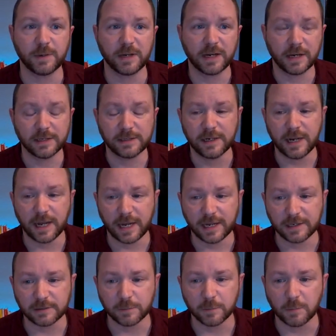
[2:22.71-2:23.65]
because it
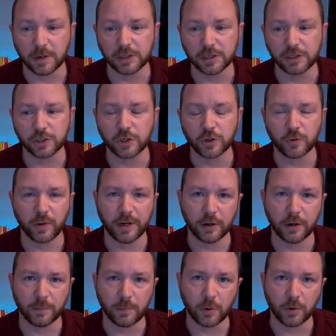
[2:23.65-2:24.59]
has much
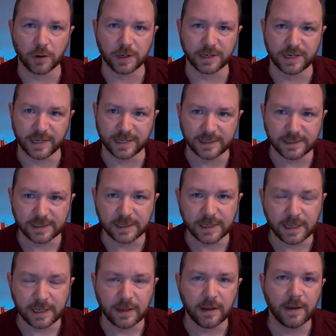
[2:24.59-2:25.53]
greater port
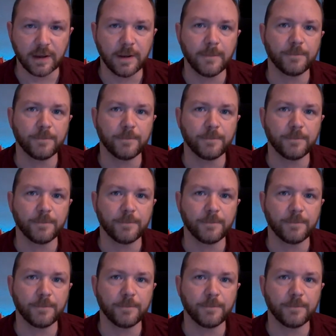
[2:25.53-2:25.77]
density,